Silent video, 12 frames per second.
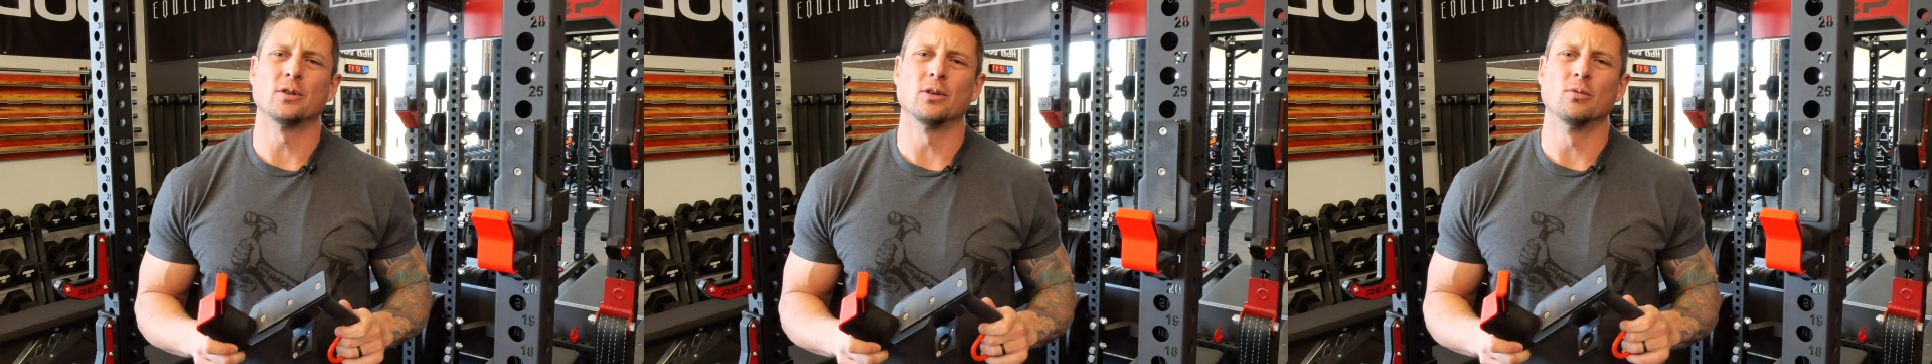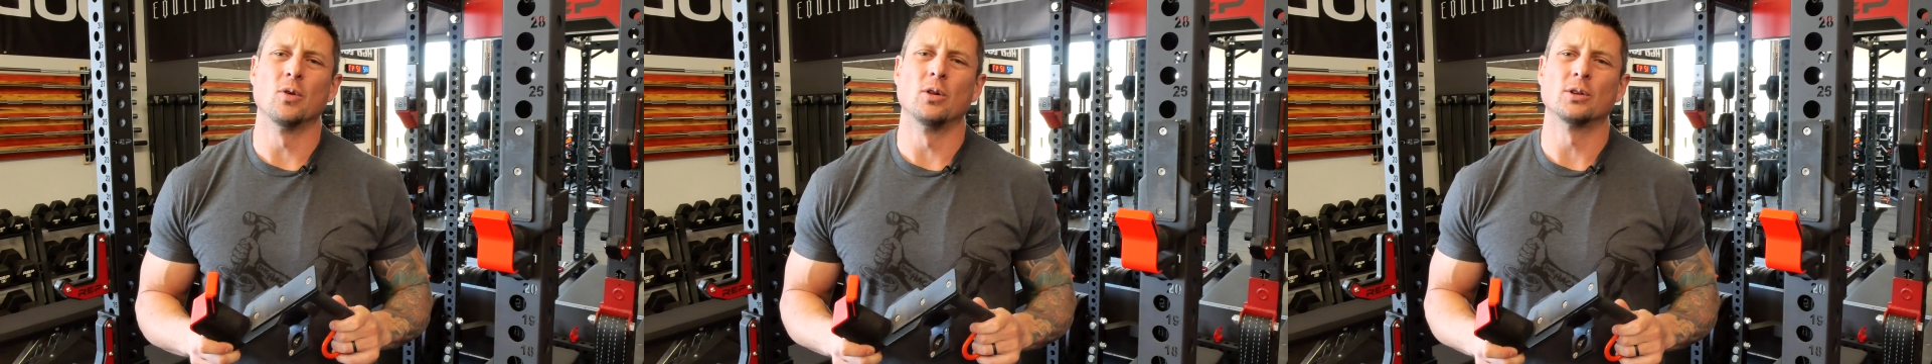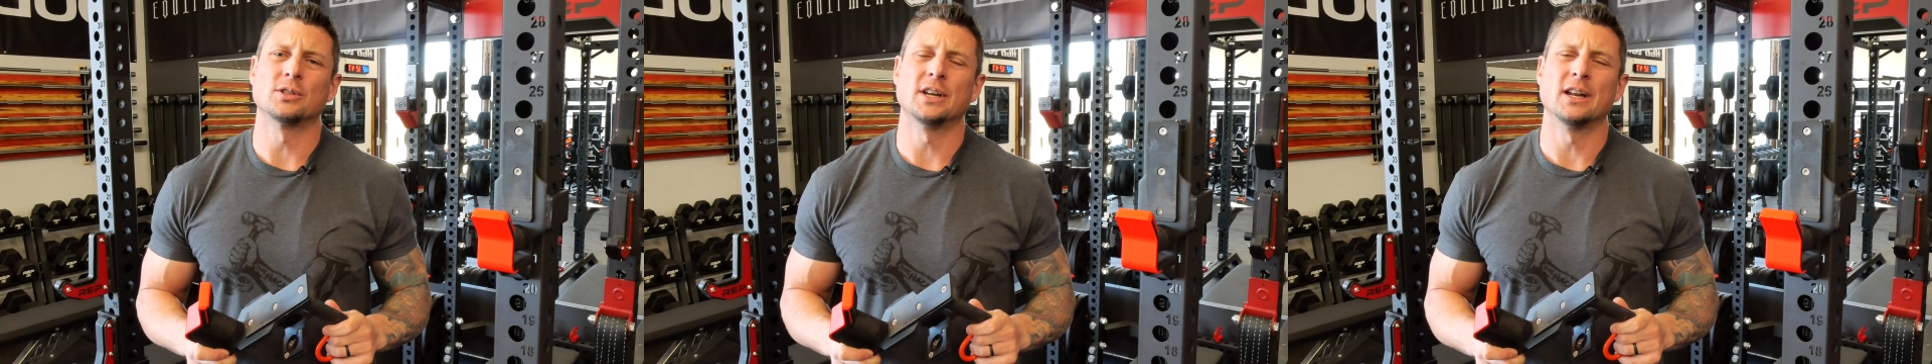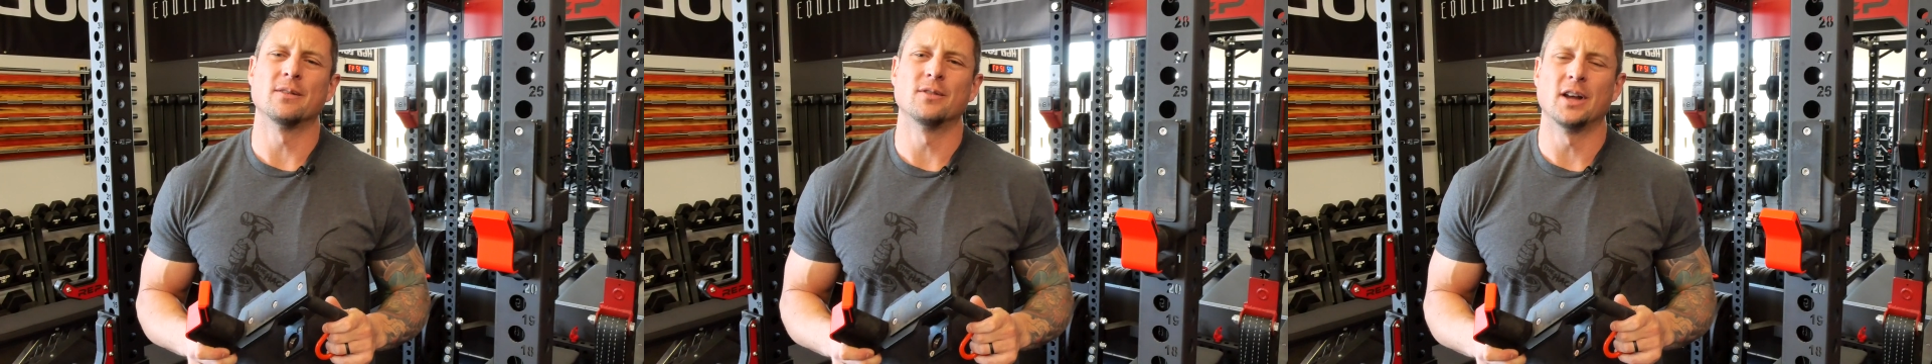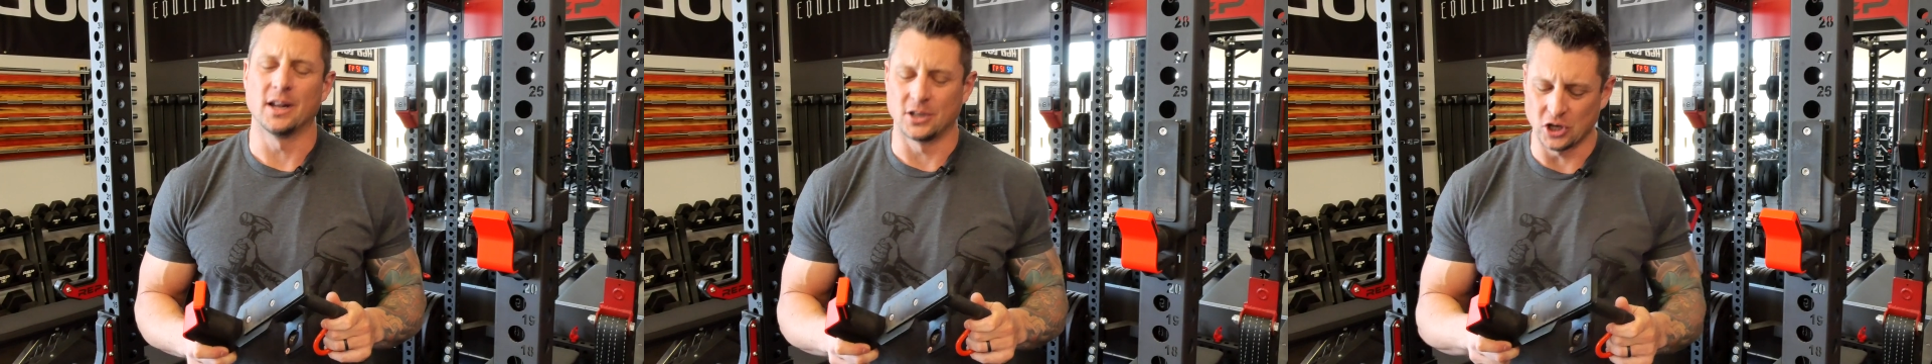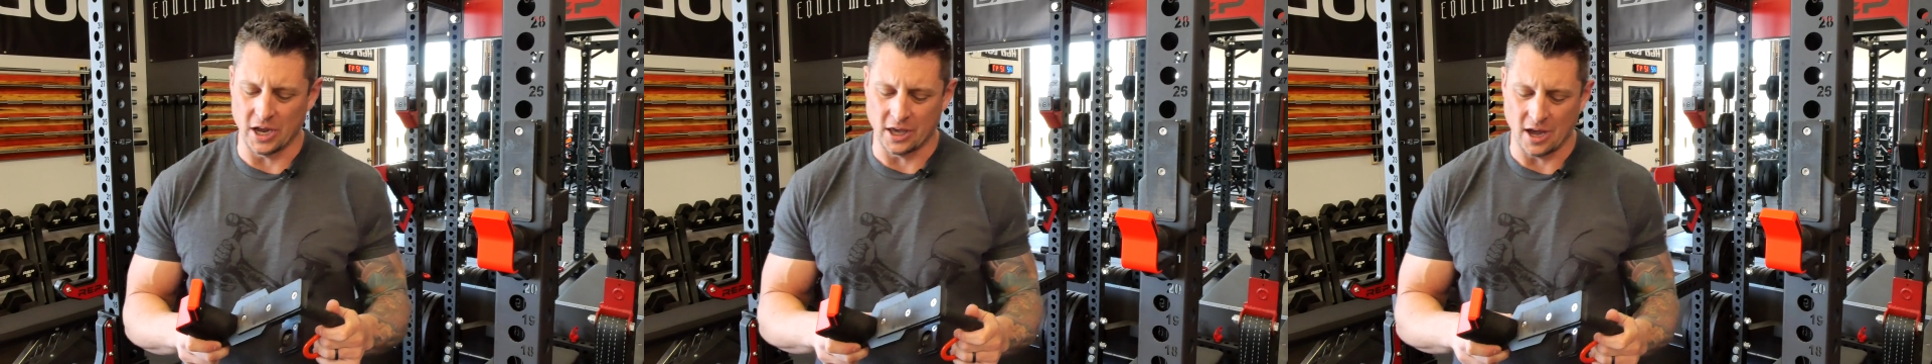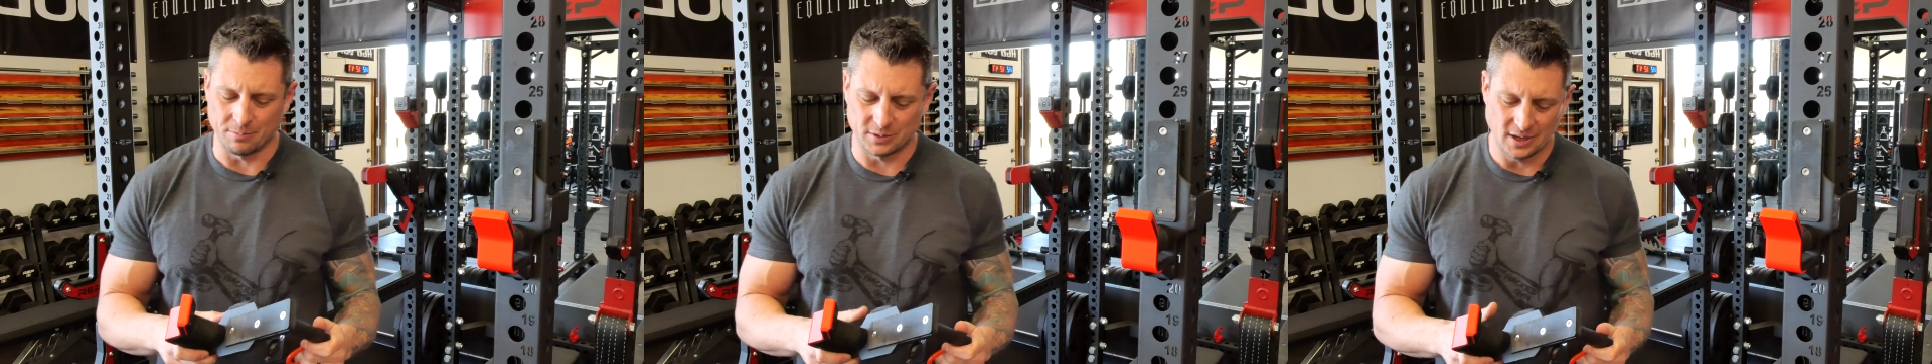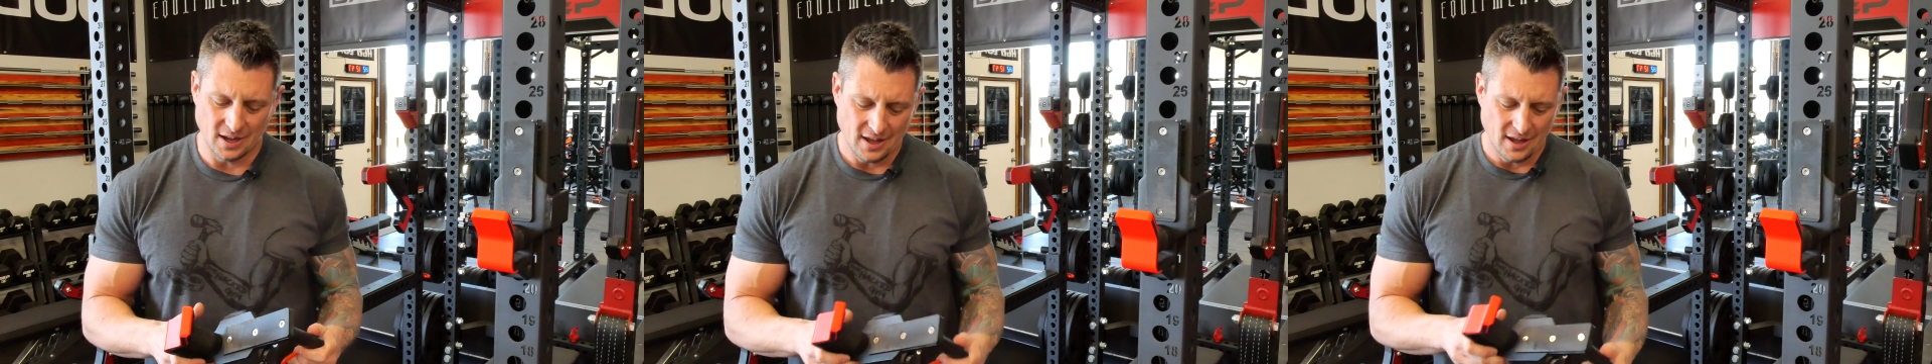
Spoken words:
for a roller set of J-Cups.